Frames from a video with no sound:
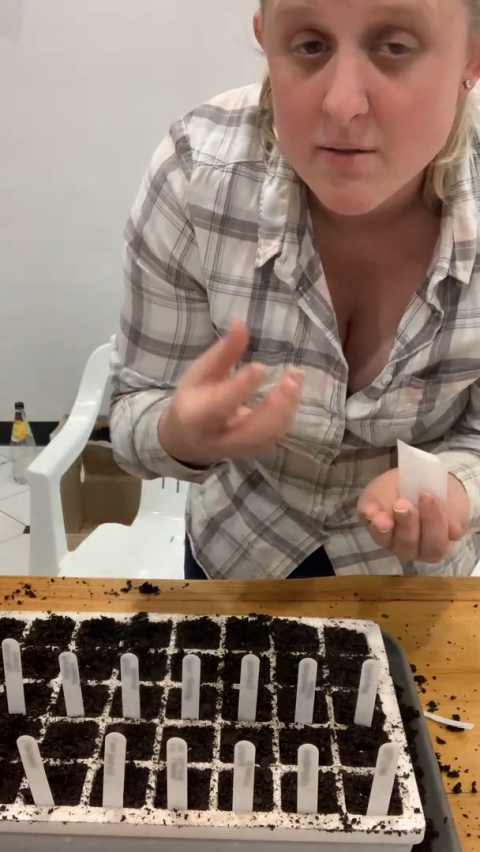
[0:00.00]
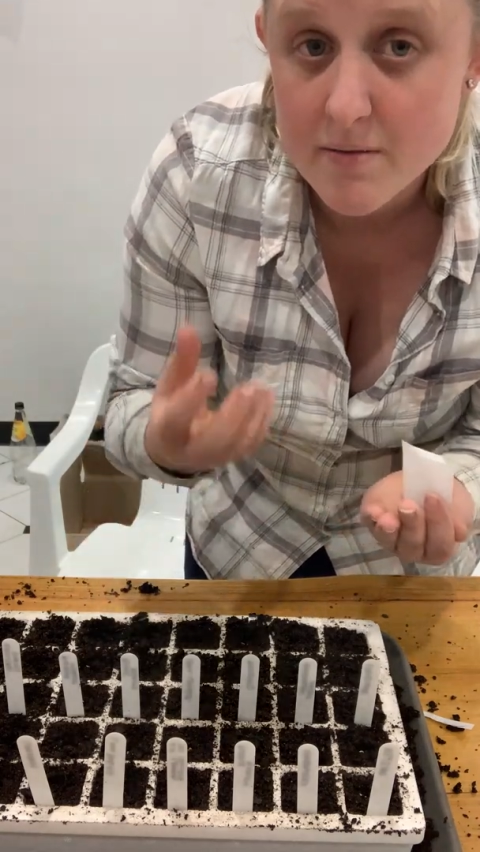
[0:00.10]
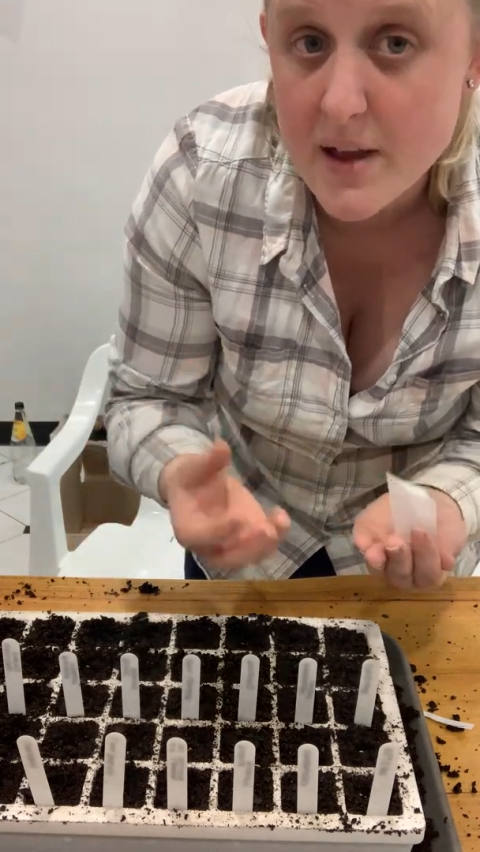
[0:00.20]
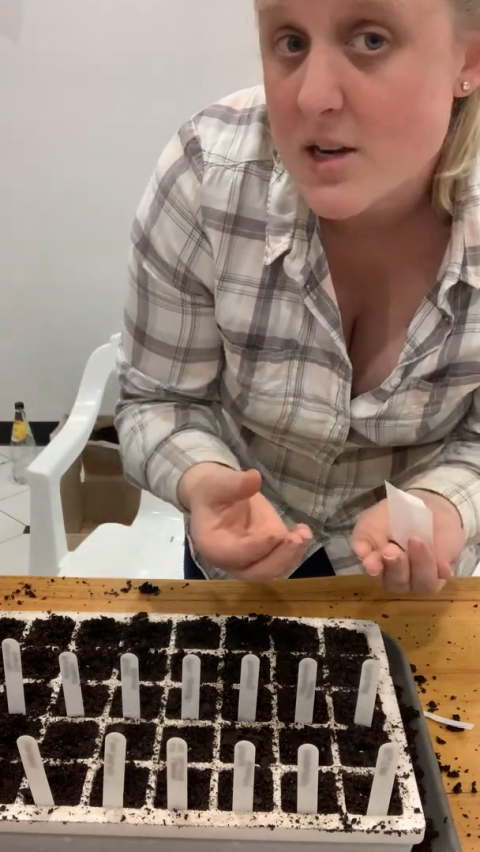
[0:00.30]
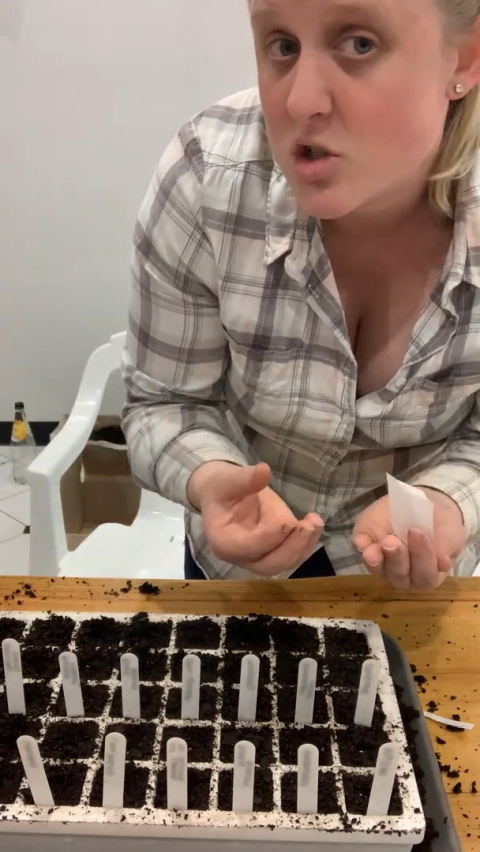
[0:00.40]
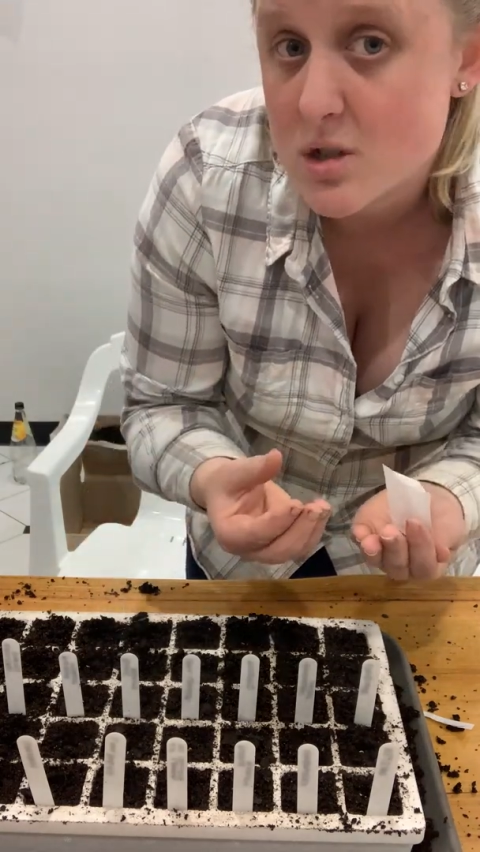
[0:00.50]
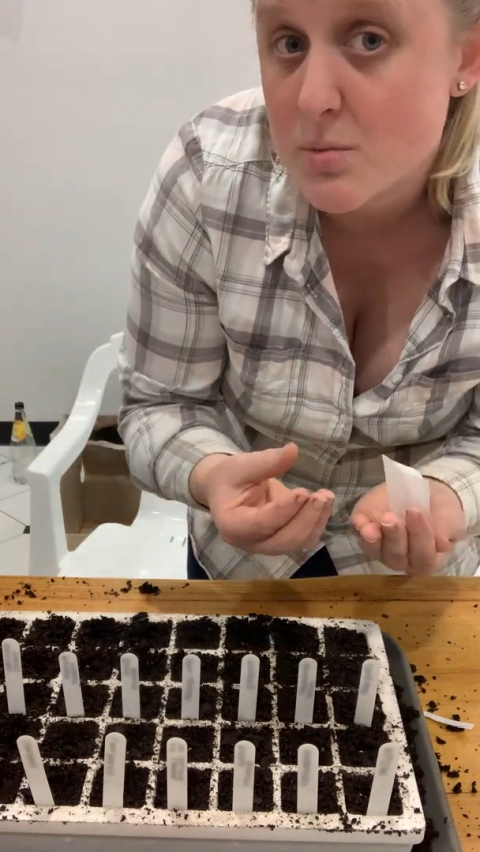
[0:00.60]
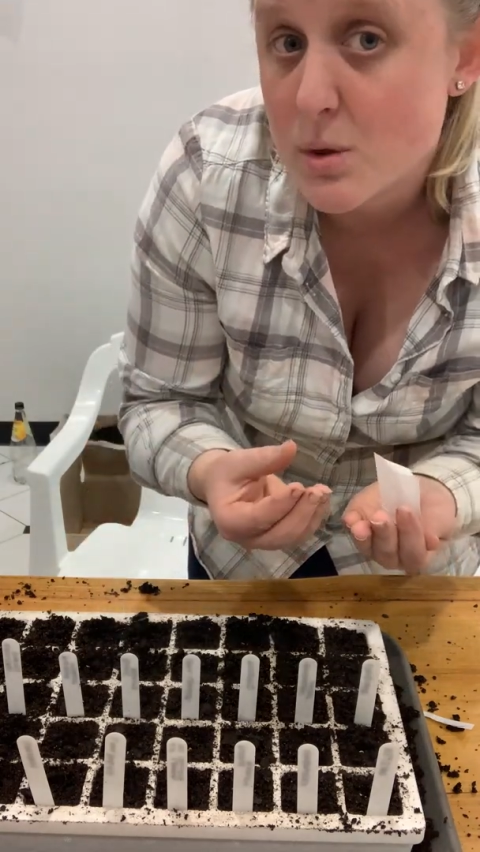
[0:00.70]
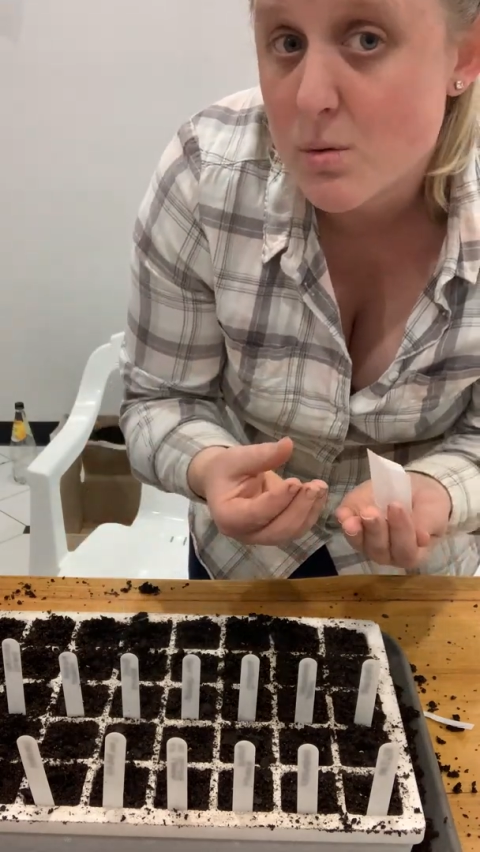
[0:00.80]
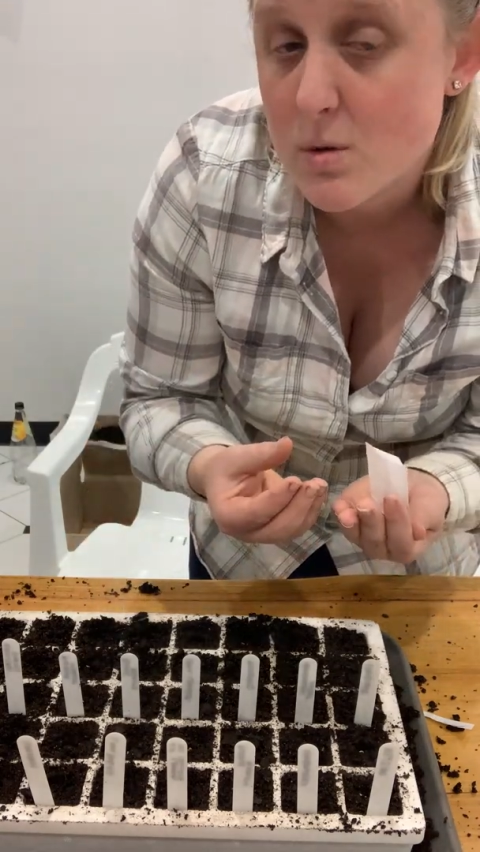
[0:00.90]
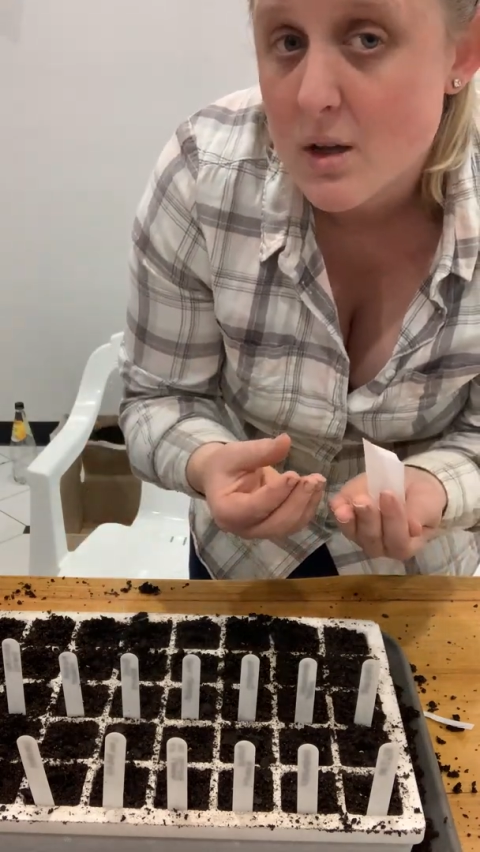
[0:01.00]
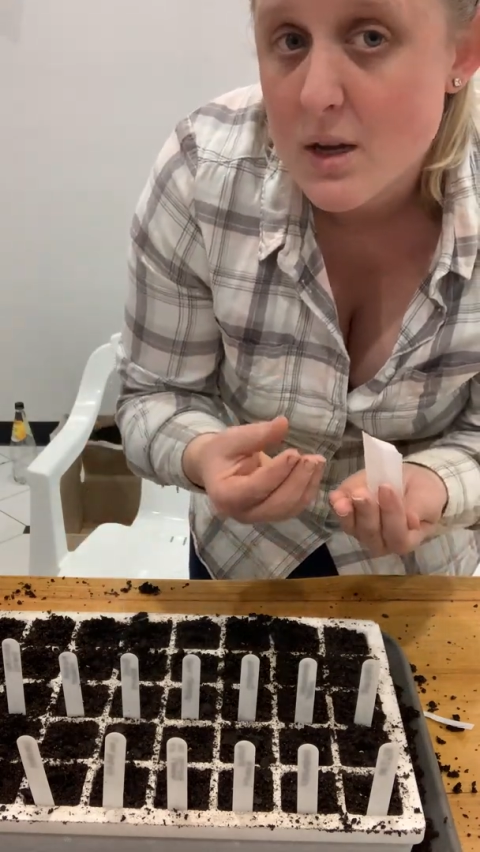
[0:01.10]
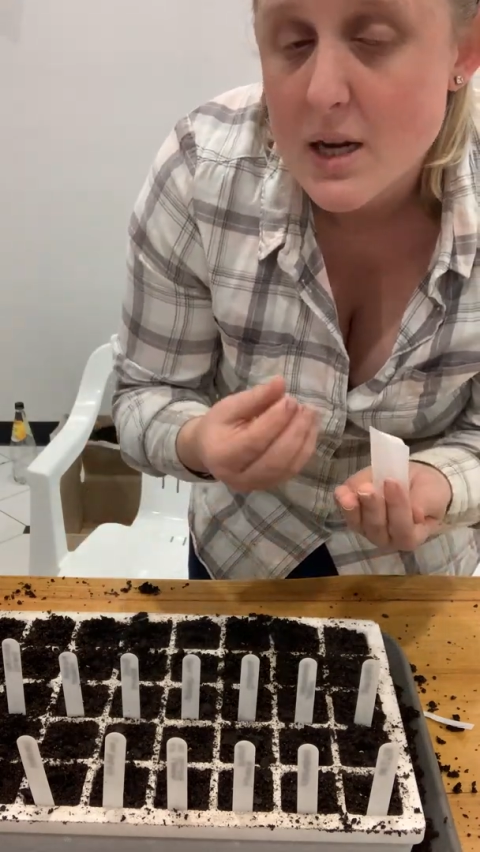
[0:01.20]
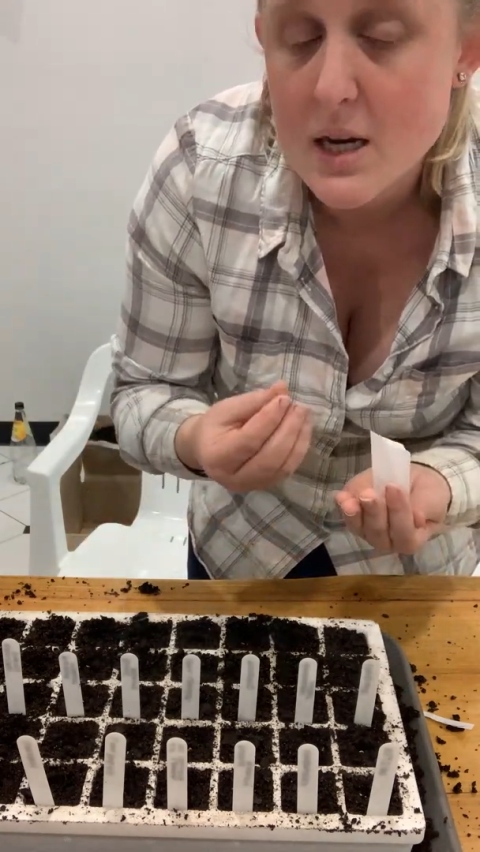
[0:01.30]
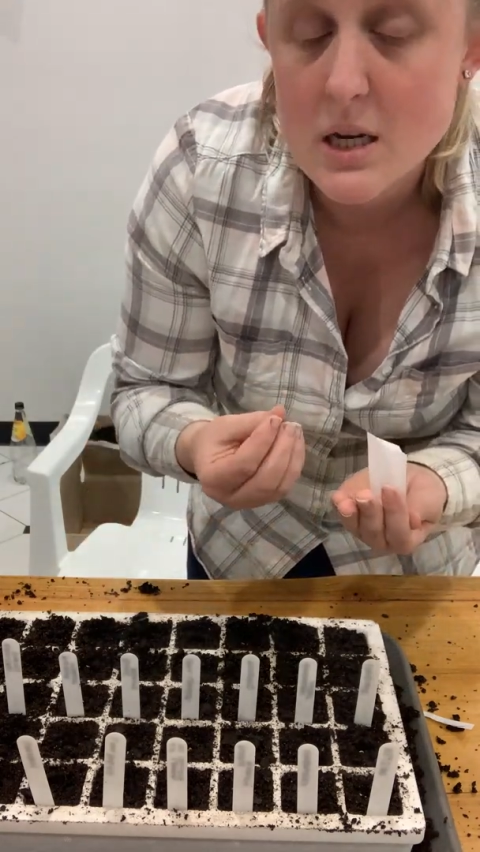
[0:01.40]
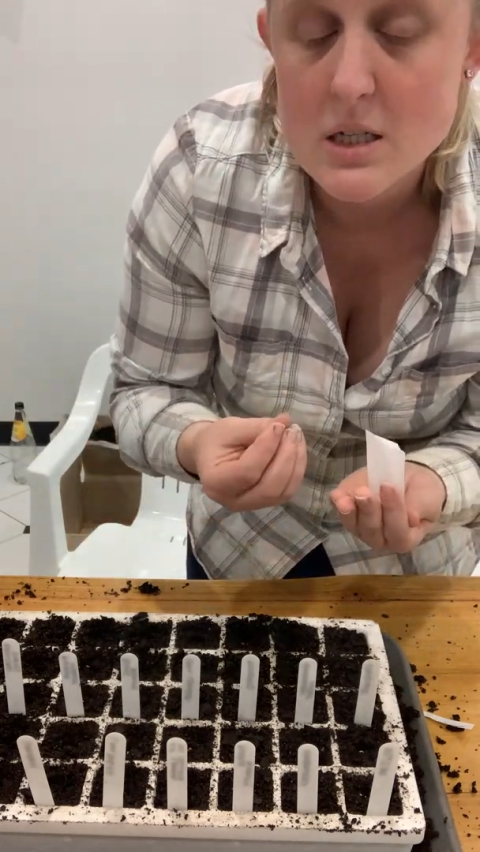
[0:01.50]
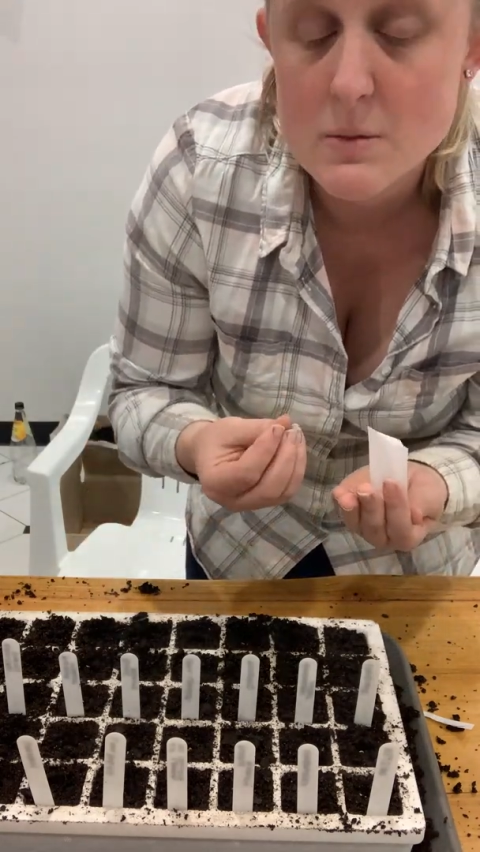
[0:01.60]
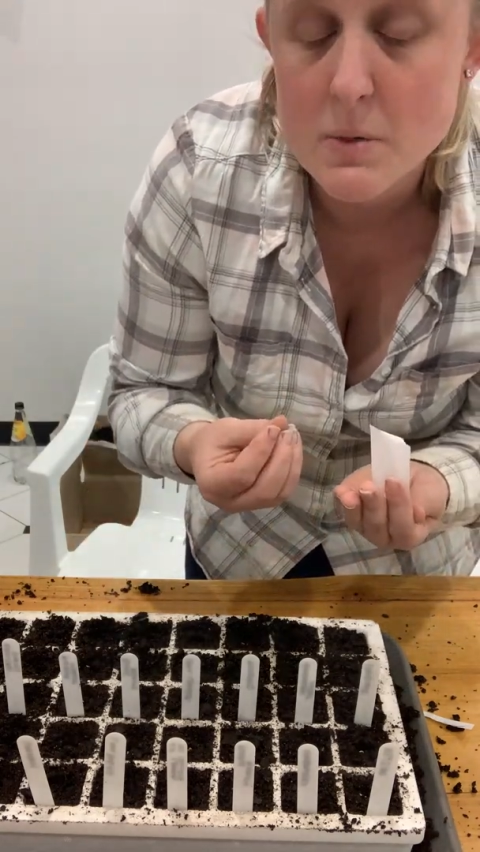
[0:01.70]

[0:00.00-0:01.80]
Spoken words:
vegetable is